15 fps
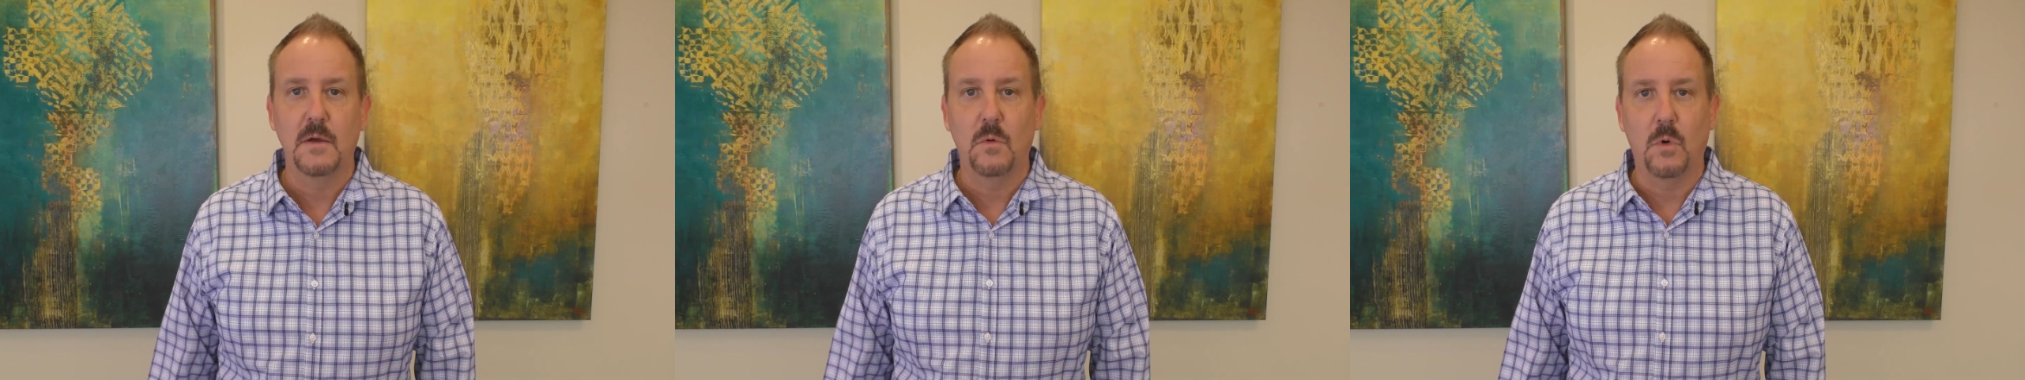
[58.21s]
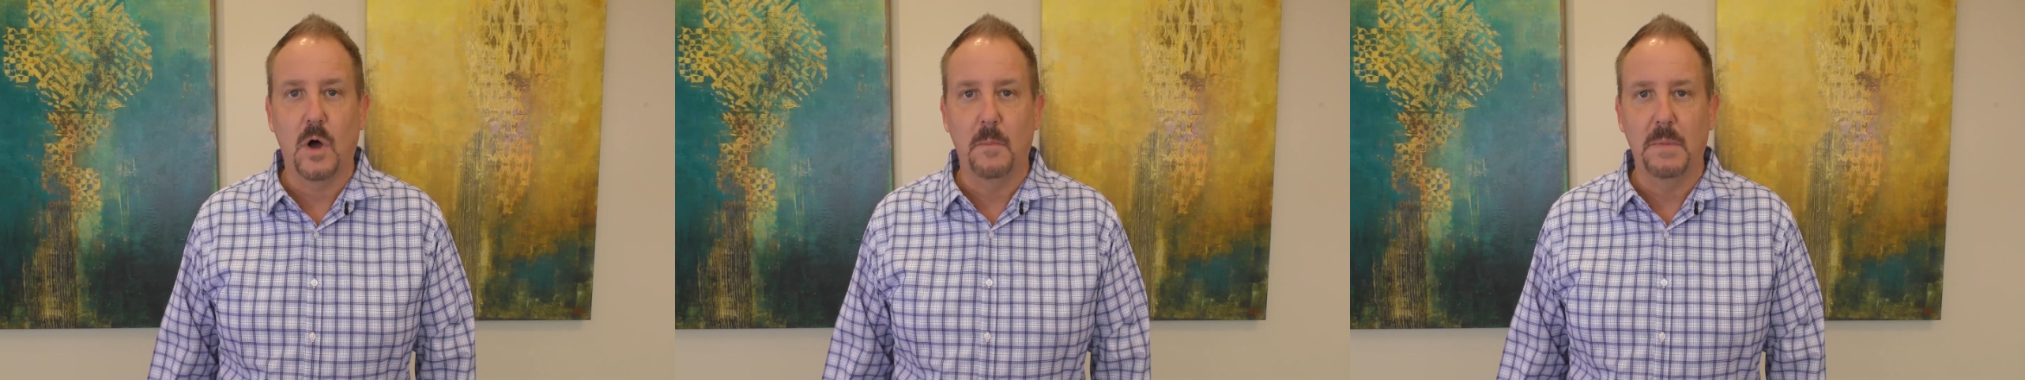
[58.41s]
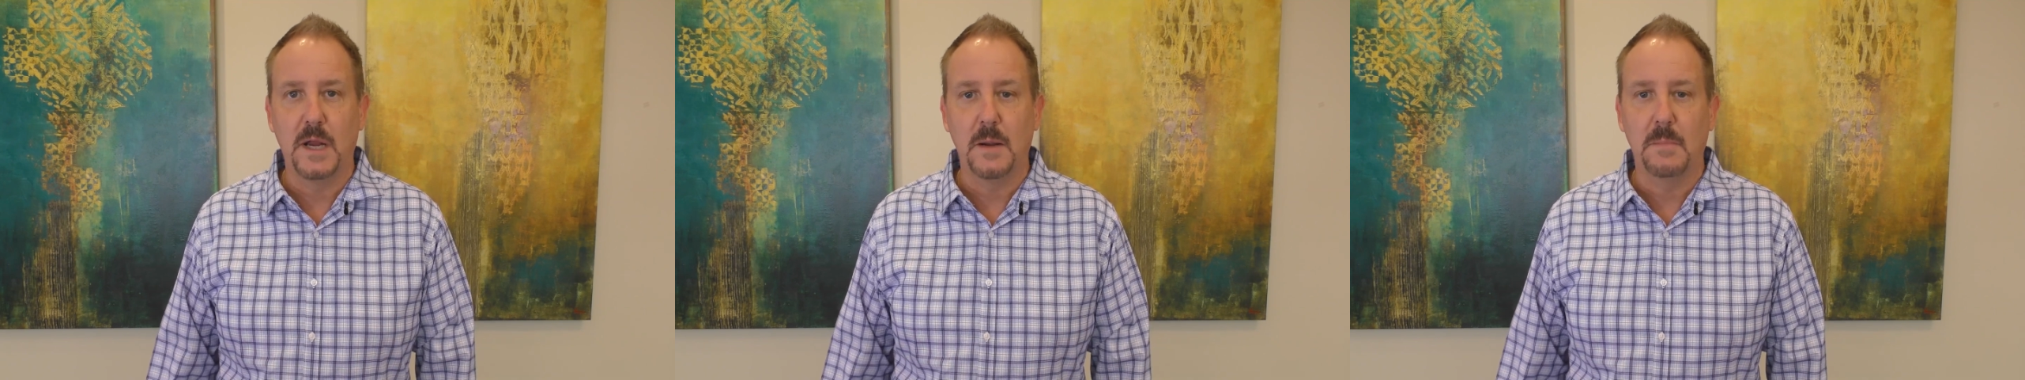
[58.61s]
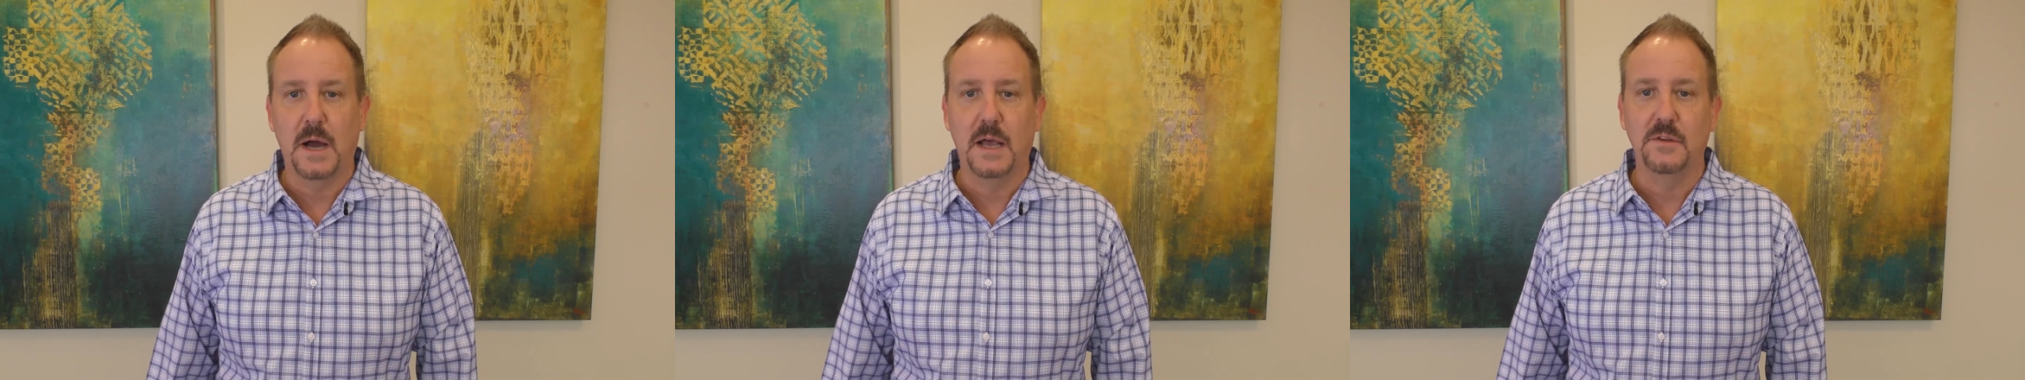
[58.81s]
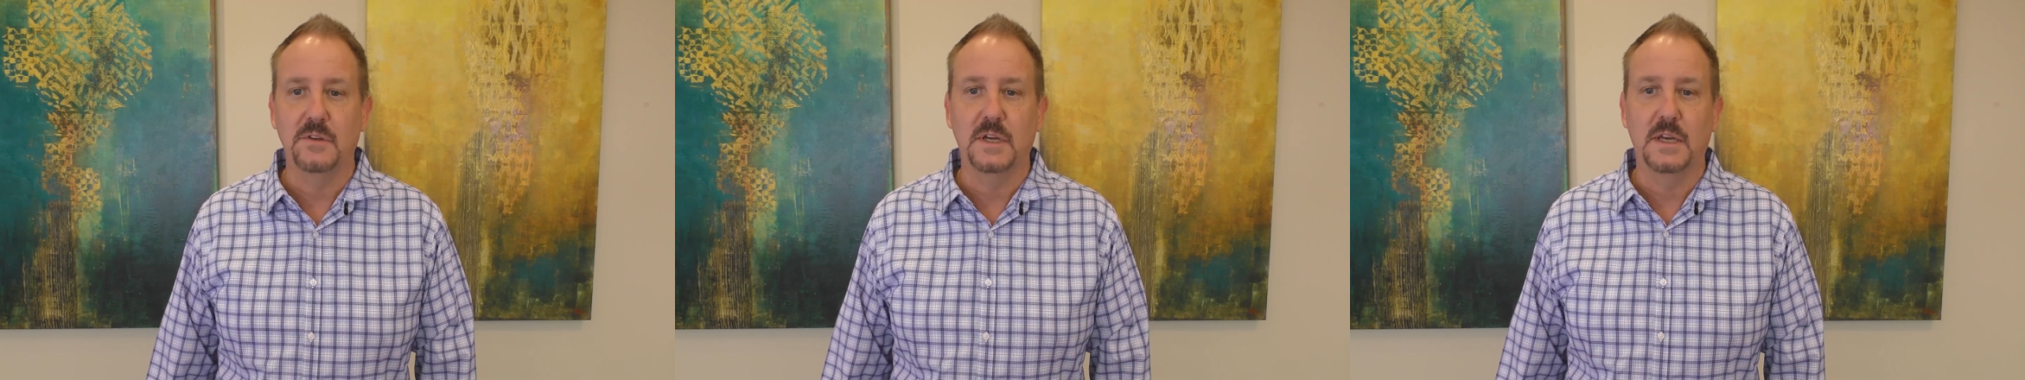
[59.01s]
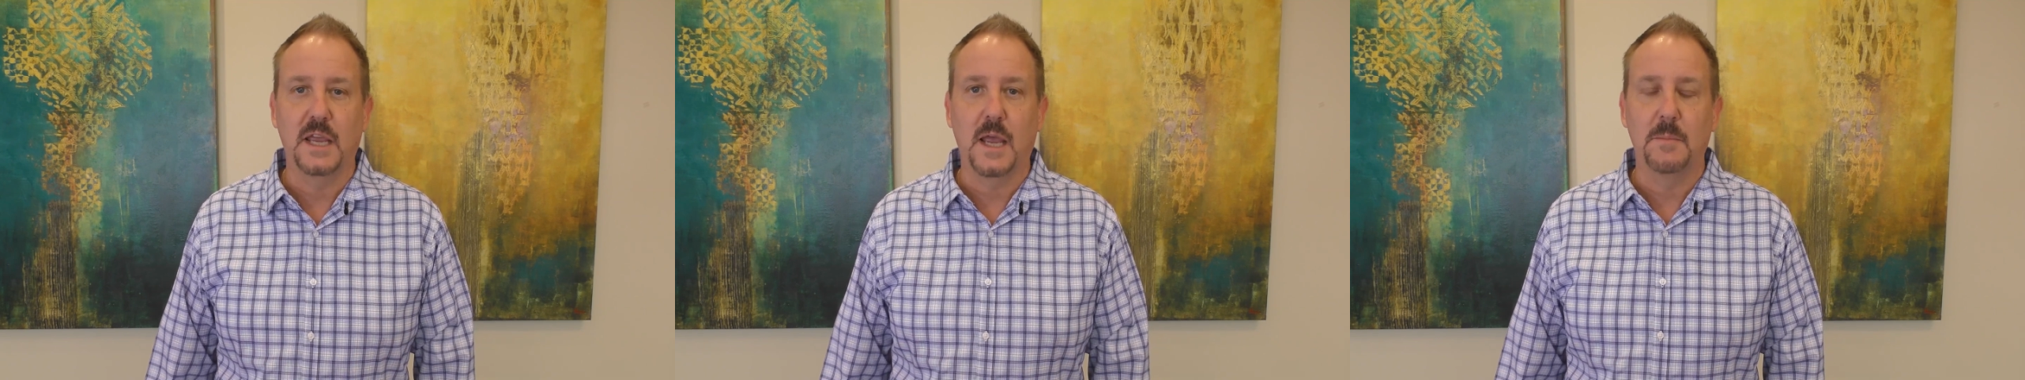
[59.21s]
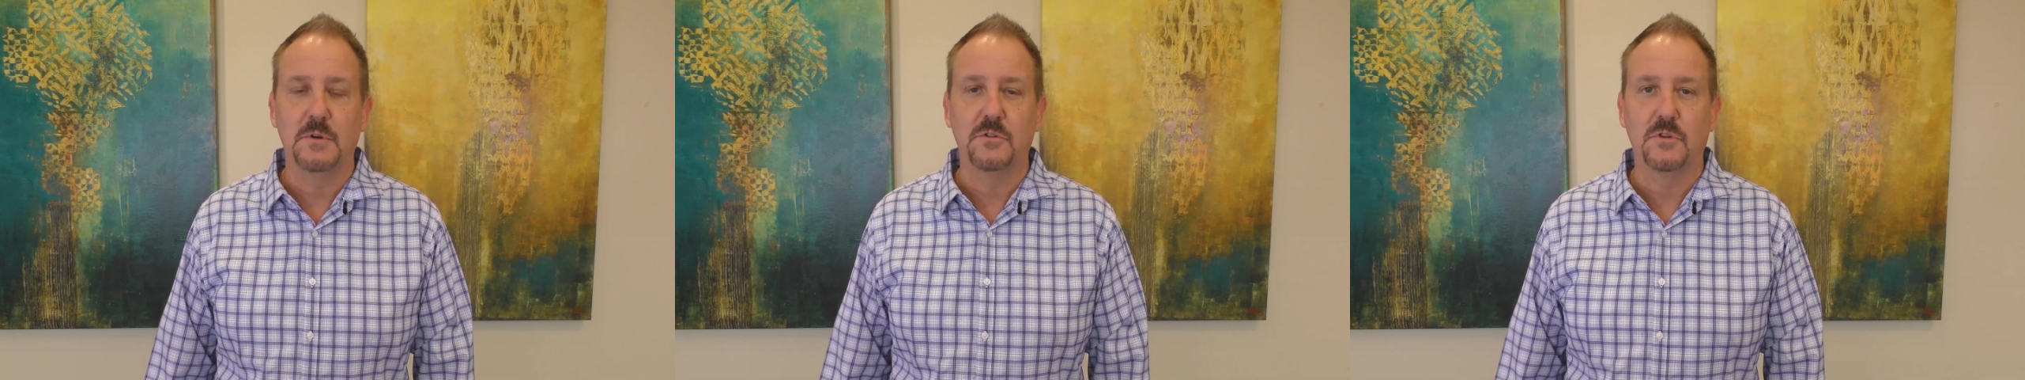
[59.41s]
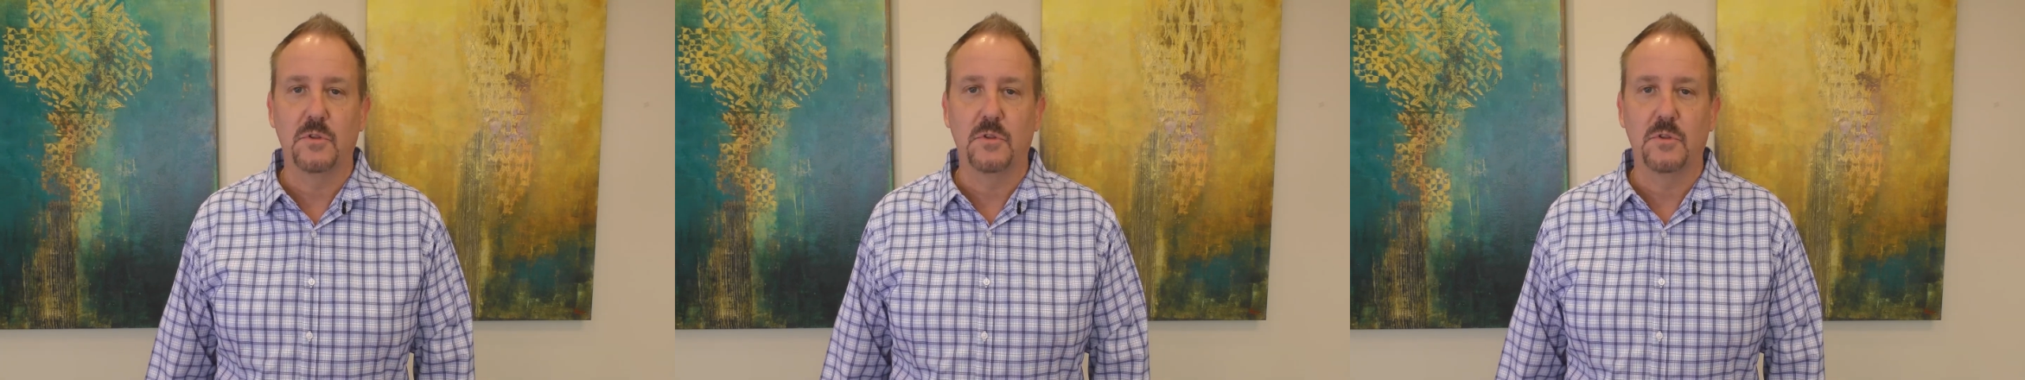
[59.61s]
while minimizing damage